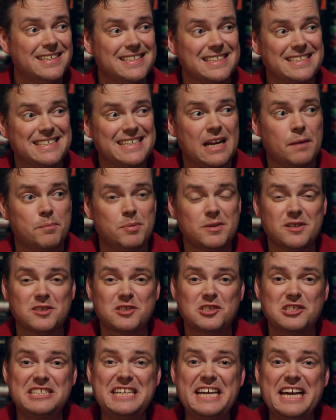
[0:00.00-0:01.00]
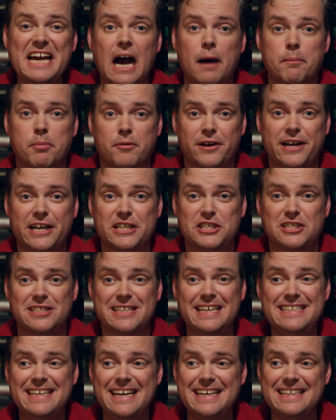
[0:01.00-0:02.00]
to set up a little sting operation.
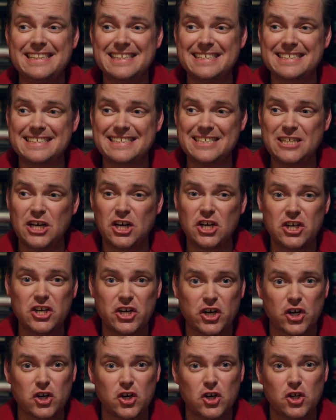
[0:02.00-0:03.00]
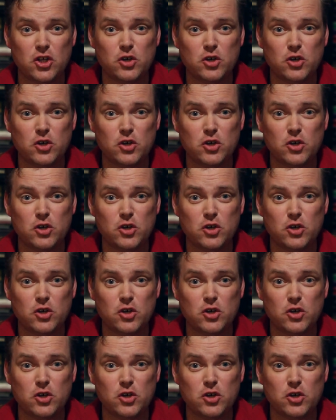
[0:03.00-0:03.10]
They take this young girl